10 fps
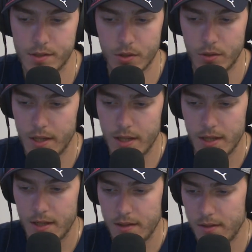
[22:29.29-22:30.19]
So,
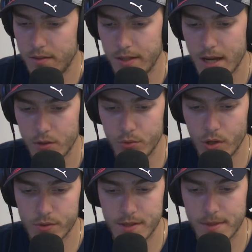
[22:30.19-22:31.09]
yeah, who knows?